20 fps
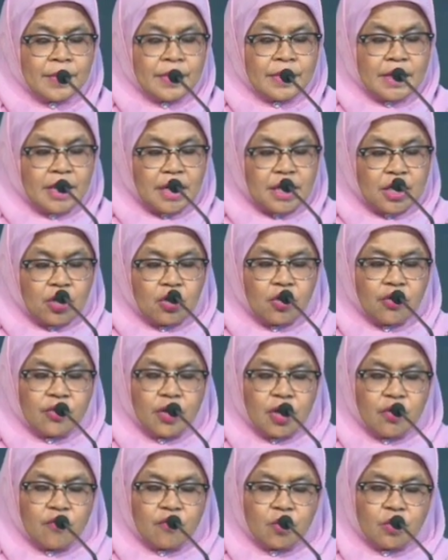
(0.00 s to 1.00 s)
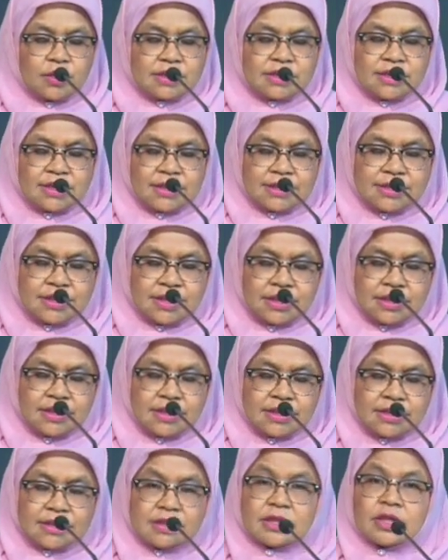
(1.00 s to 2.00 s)
The growth of coastal
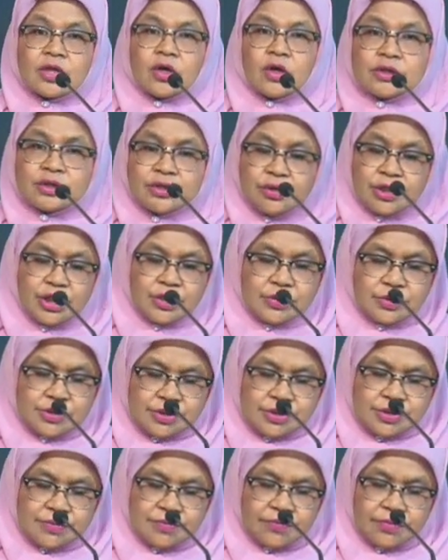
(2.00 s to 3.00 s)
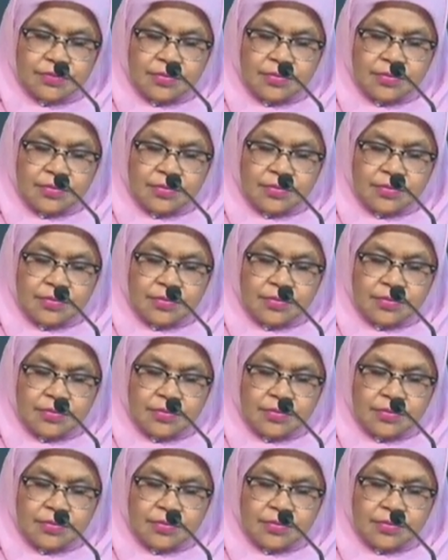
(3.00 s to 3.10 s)
cities continues.